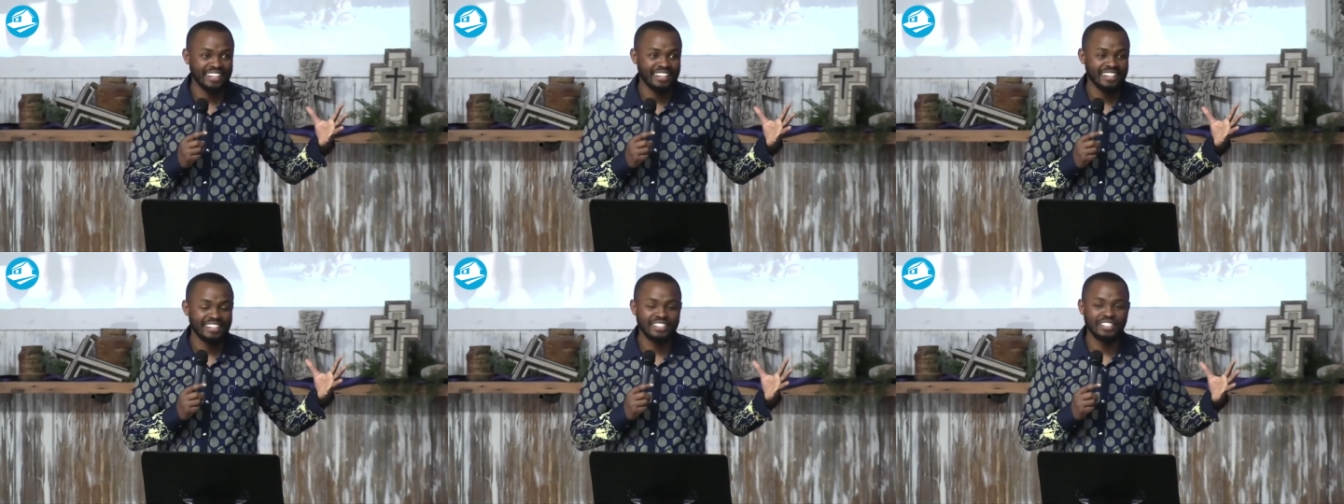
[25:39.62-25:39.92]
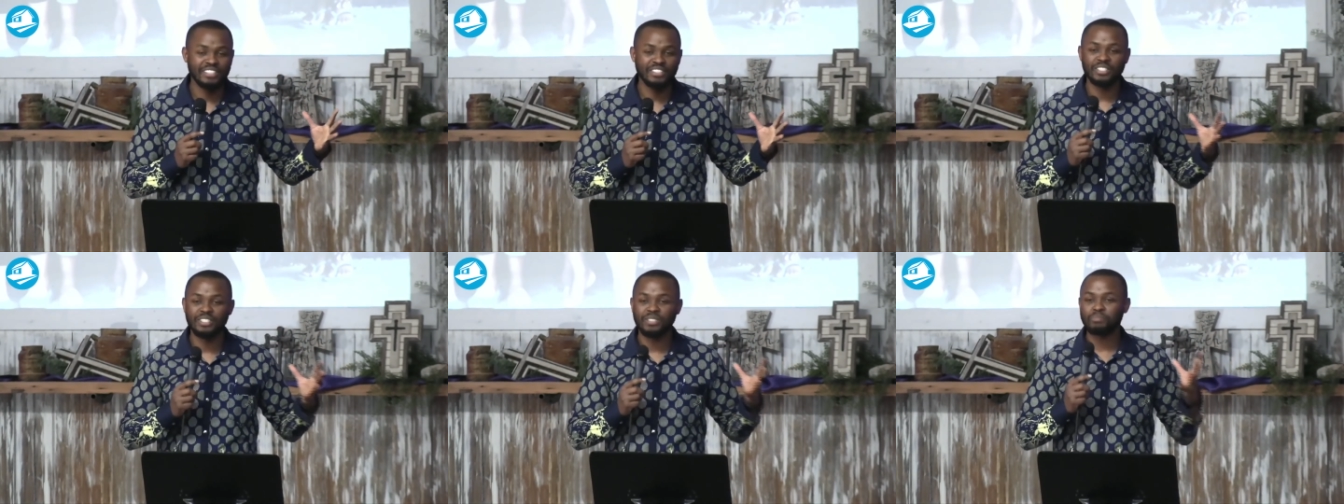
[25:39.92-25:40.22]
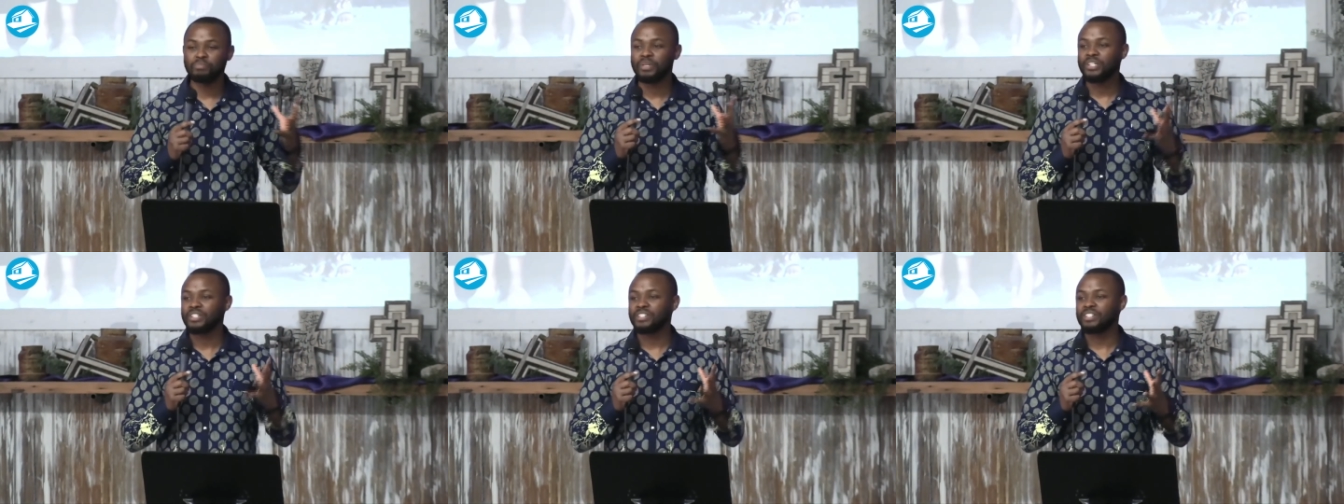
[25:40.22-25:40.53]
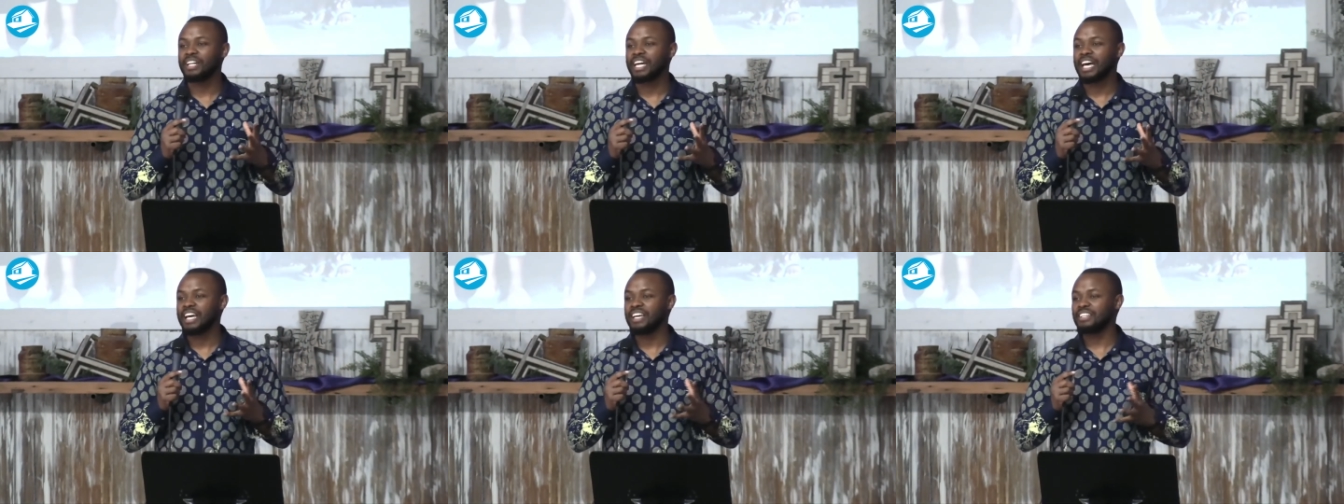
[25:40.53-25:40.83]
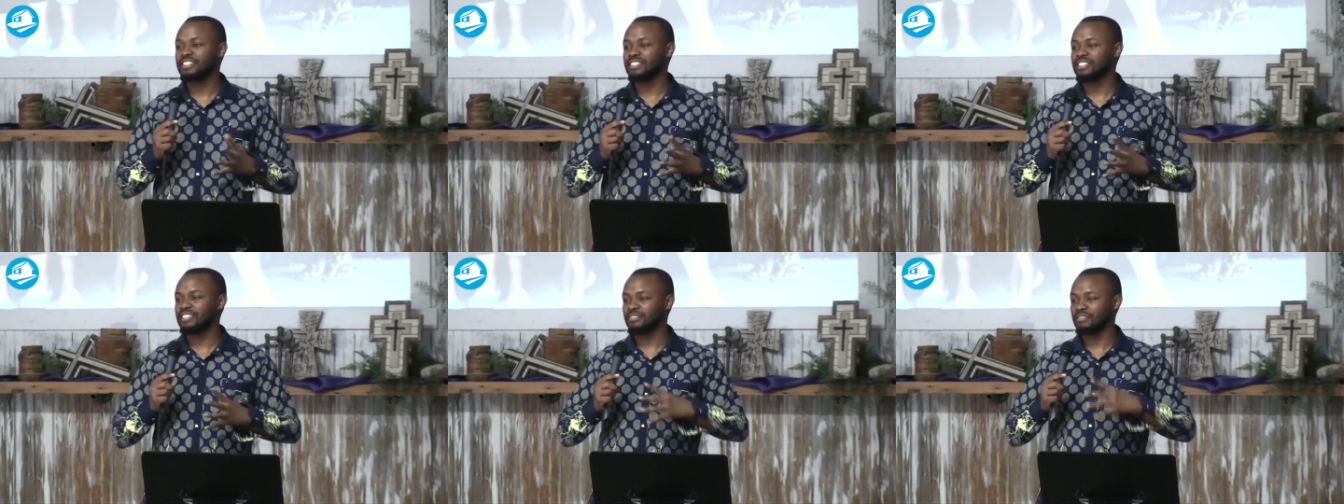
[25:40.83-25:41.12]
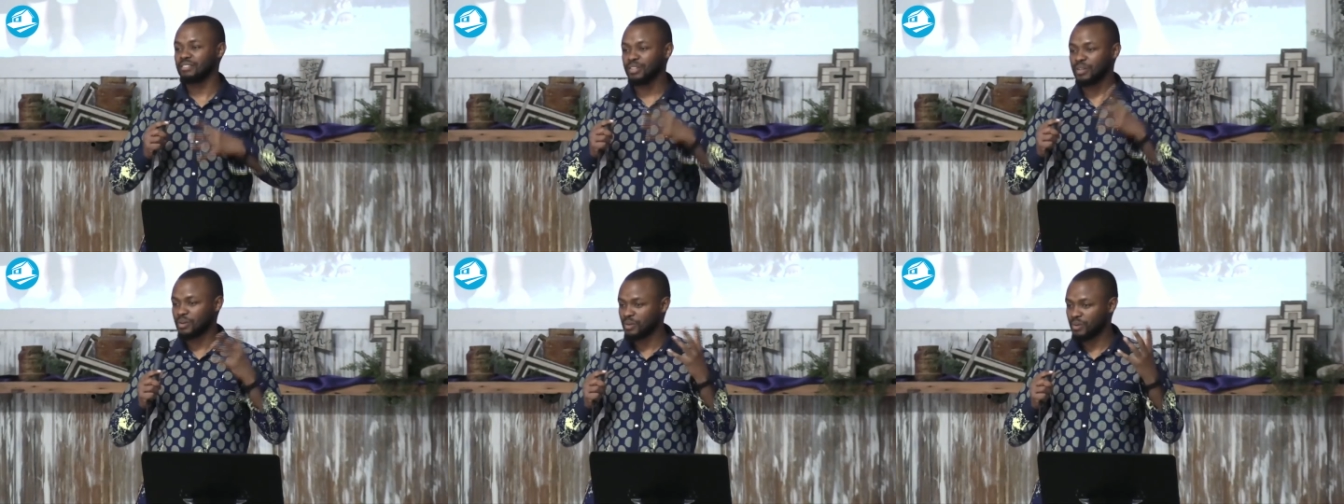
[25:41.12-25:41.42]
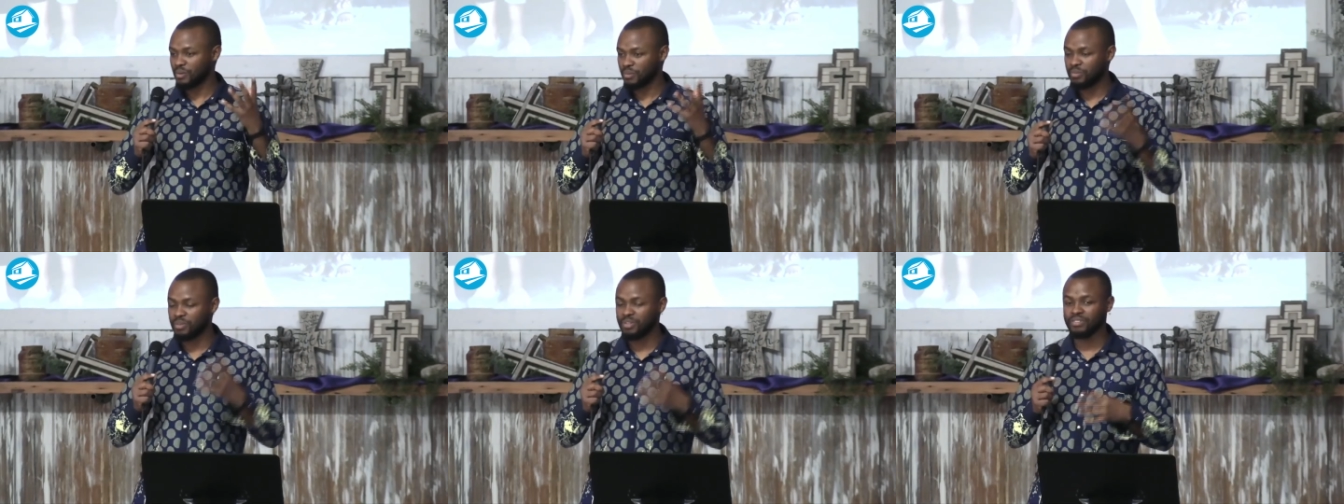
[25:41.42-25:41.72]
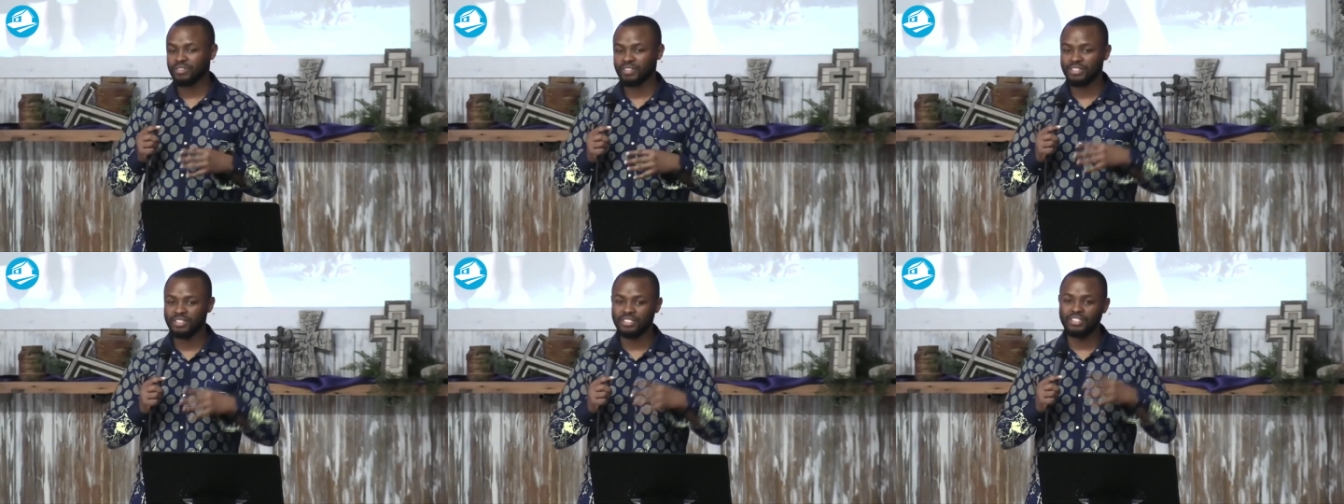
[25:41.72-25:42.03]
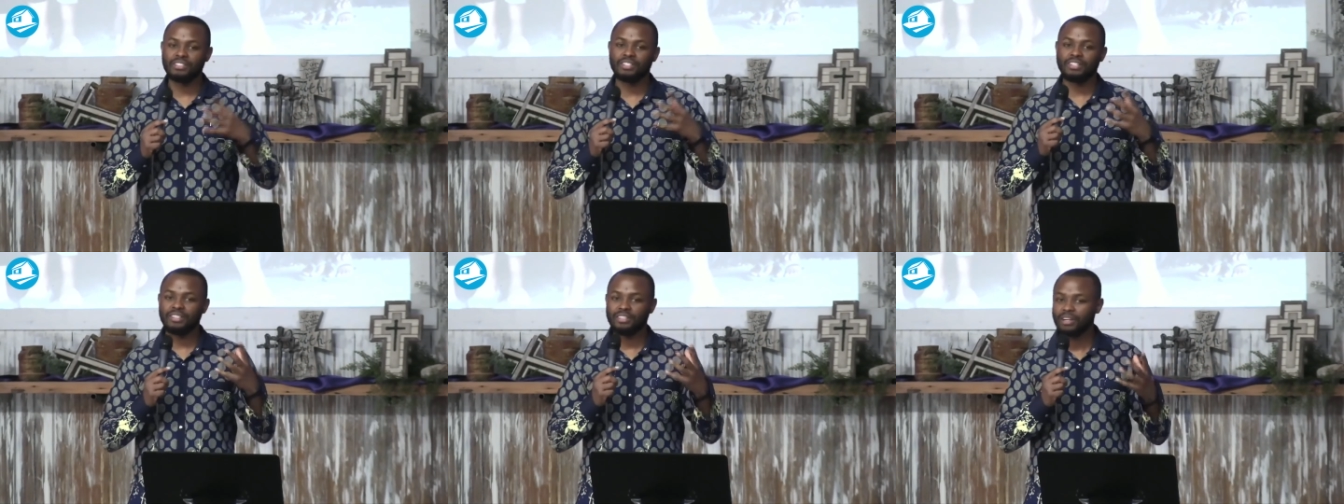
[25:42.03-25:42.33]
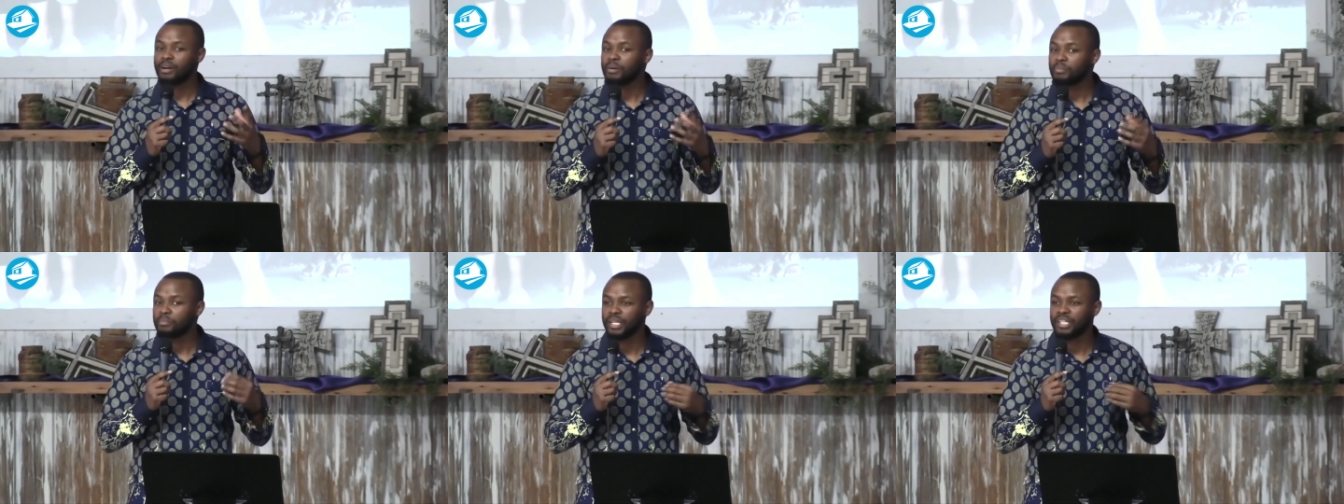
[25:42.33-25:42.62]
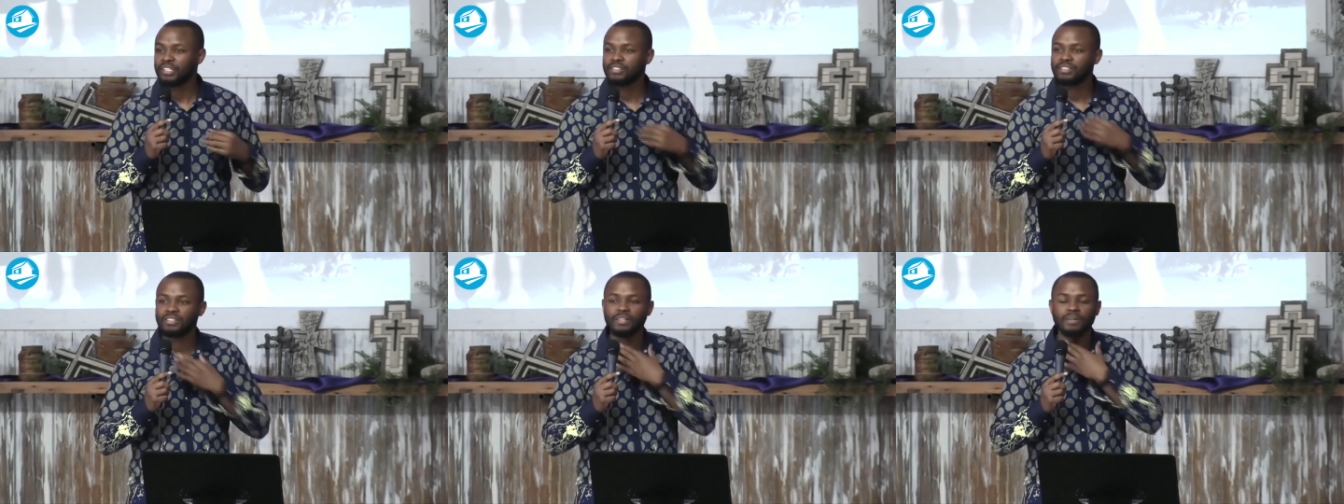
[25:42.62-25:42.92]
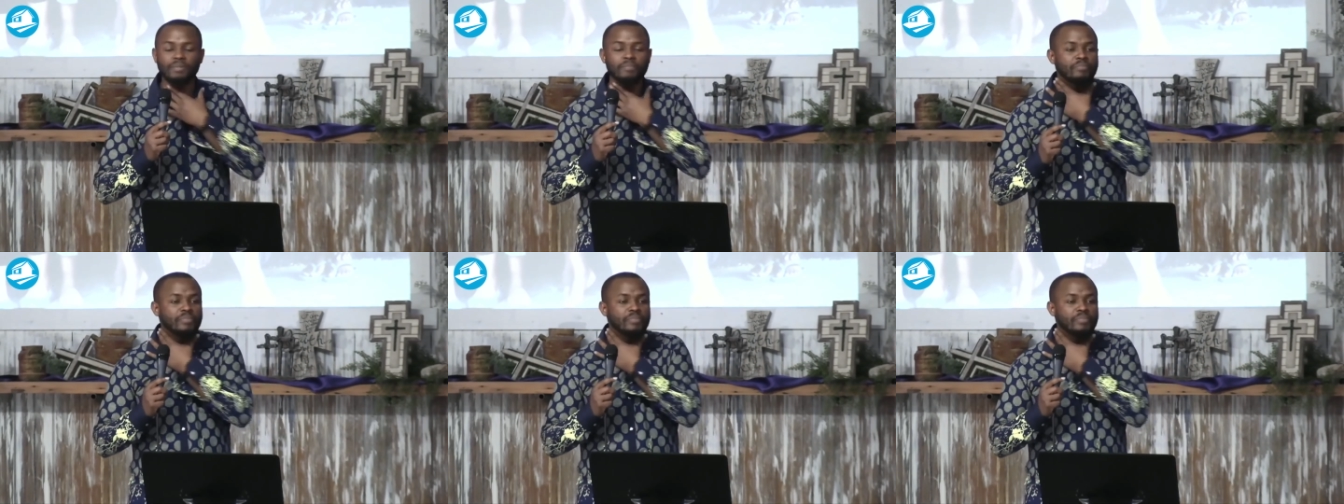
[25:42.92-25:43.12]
She's specialized, you know, with she's a therapist.